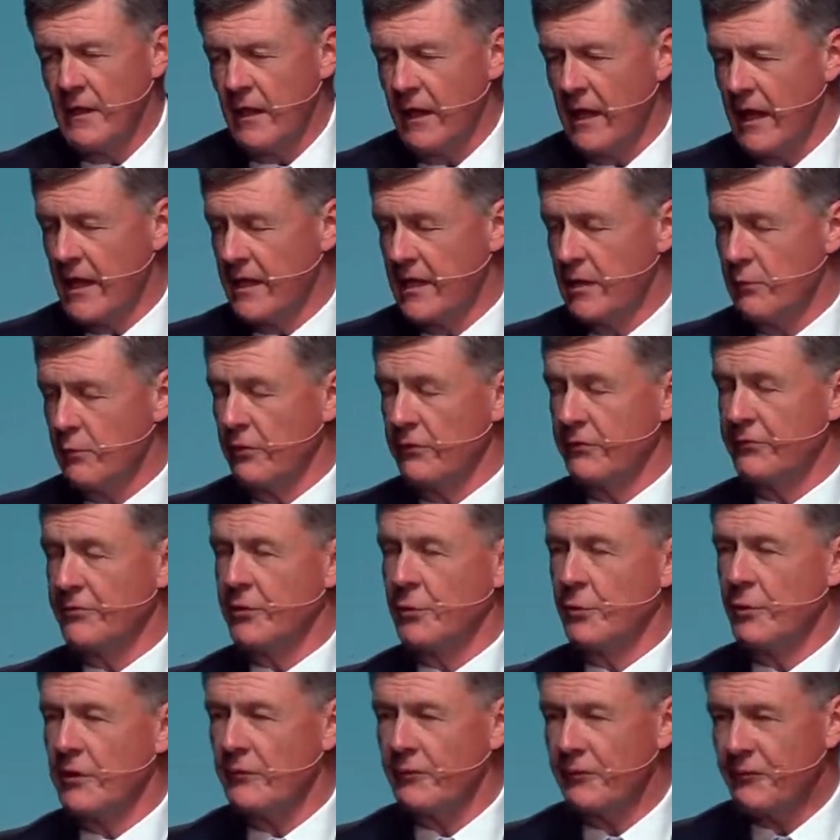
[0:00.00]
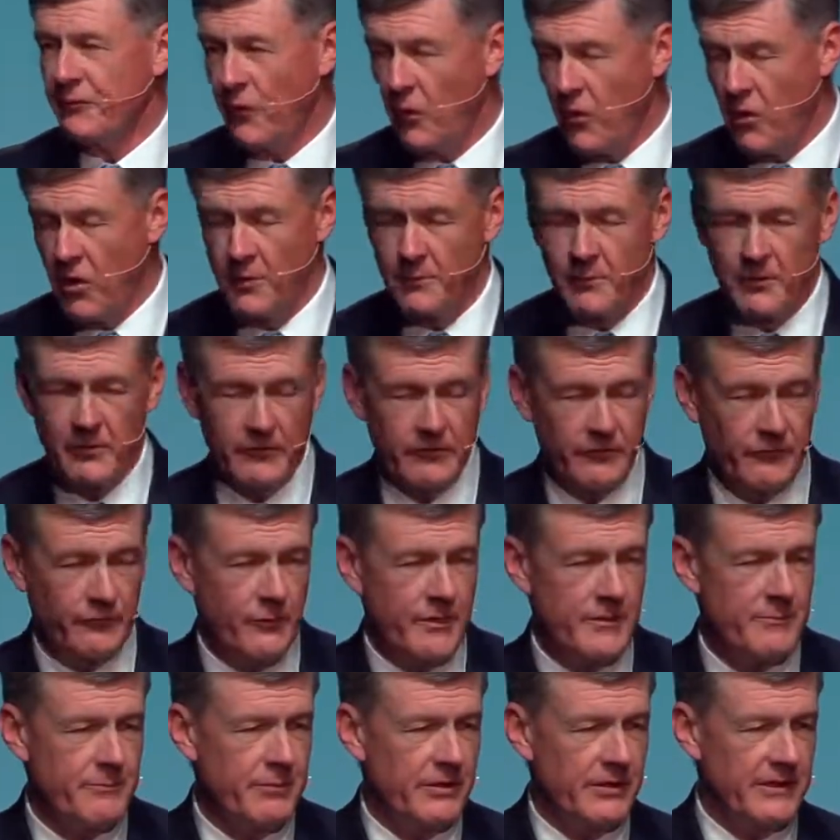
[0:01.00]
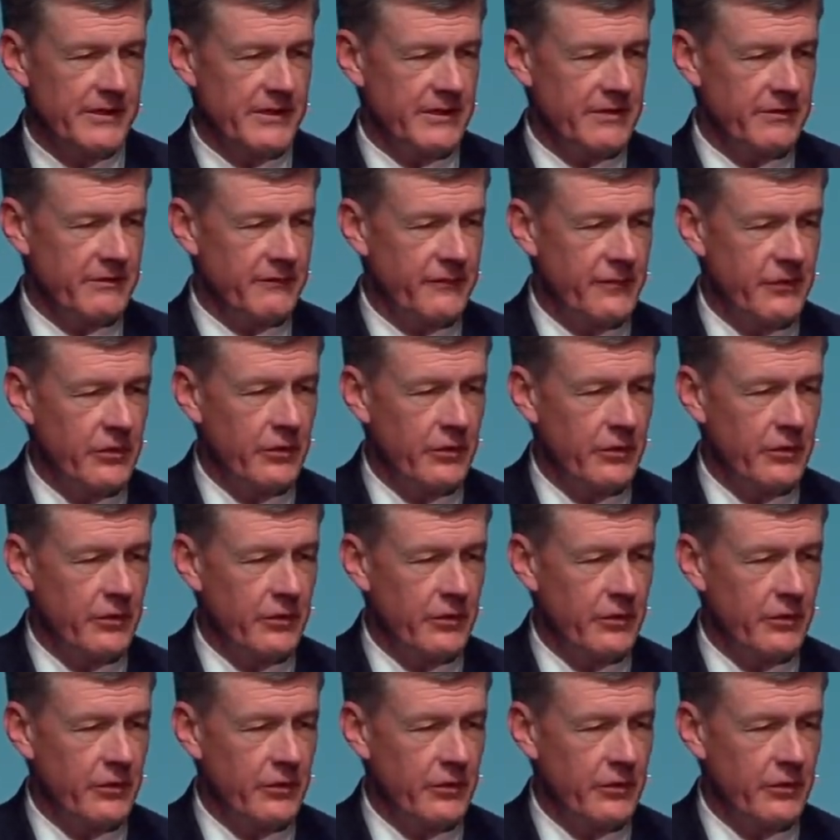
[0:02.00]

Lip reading: And it was the reformers, we believe,